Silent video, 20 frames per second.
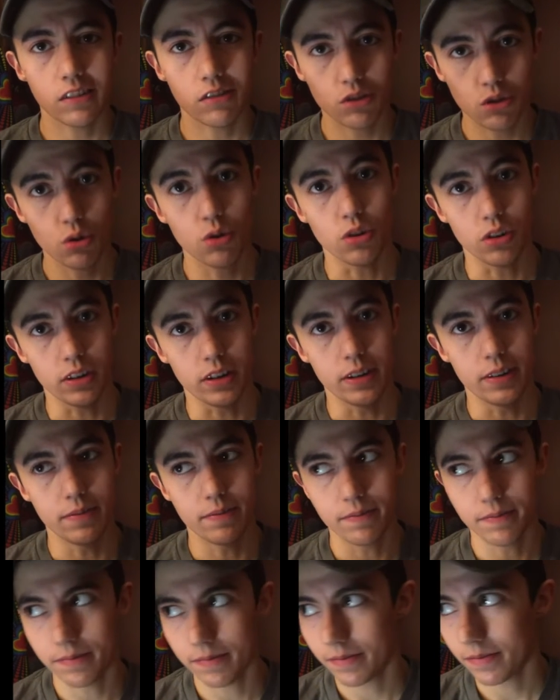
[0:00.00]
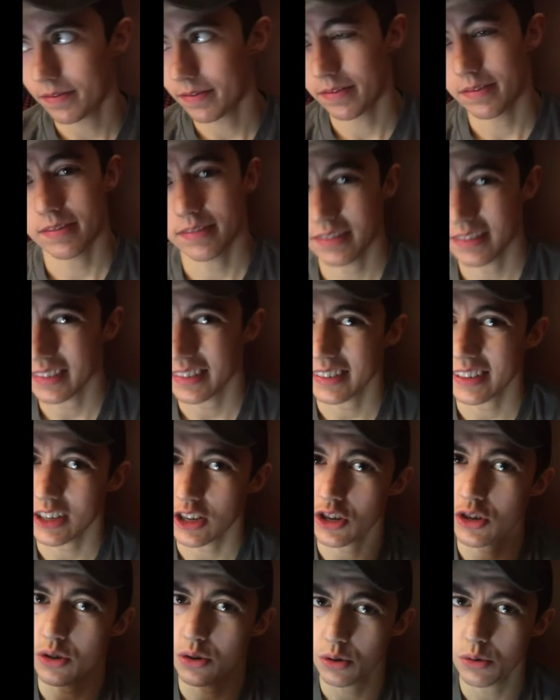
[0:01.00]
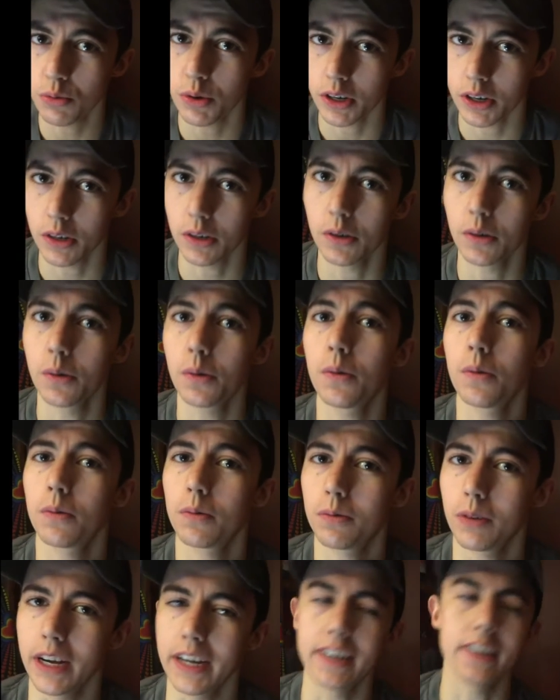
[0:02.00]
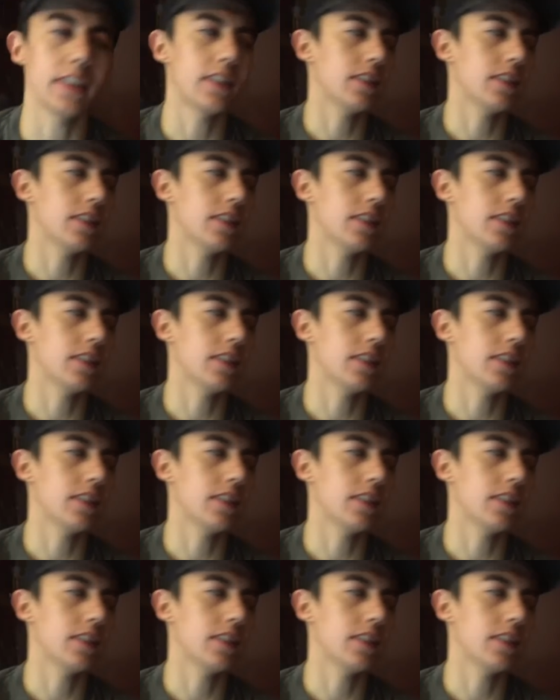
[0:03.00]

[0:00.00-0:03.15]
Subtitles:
Google it. You will find